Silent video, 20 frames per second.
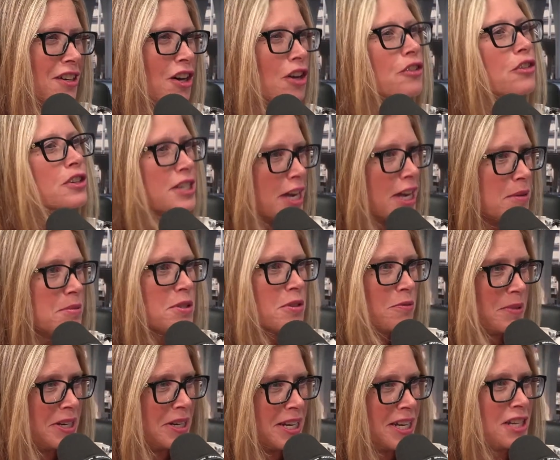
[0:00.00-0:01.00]
other types of
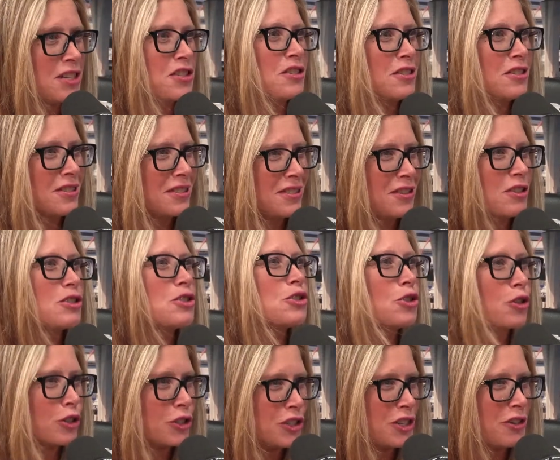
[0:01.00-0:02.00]
medications
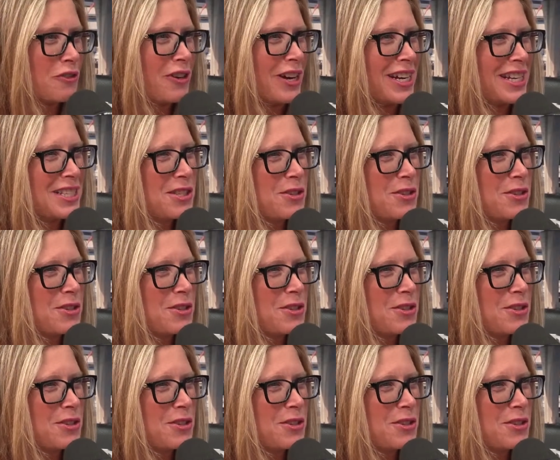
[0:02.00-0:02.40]
surging, right?